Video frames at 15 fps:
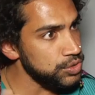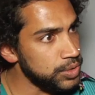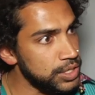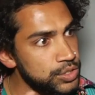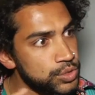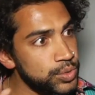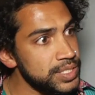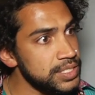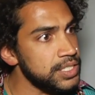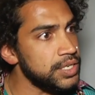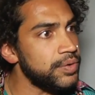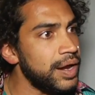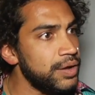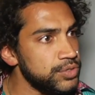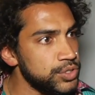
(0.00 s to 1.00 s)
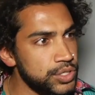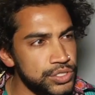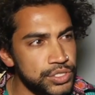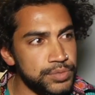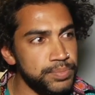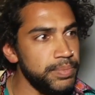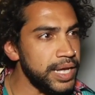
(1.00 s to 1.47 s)
you can twist it around. You
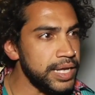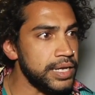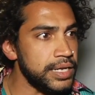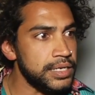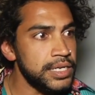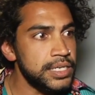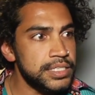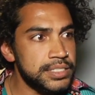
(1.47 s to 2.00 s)
can just make it